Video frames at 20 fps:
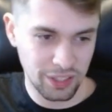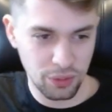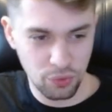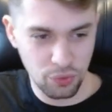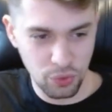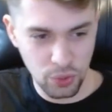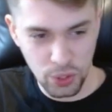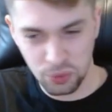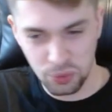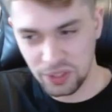If
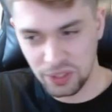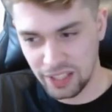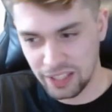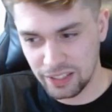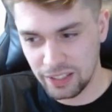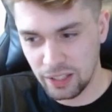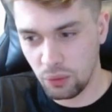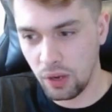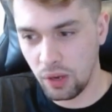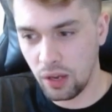you go the
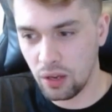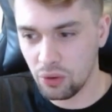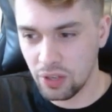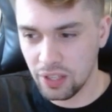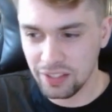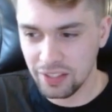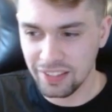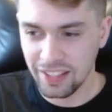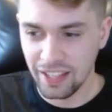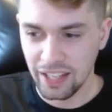other way
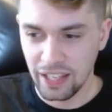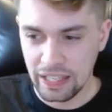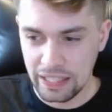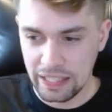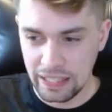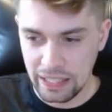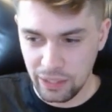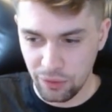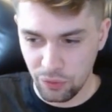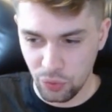around,
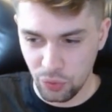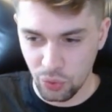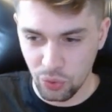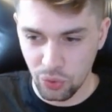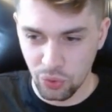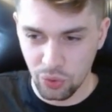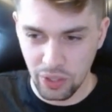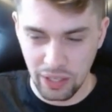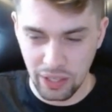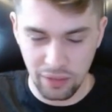if you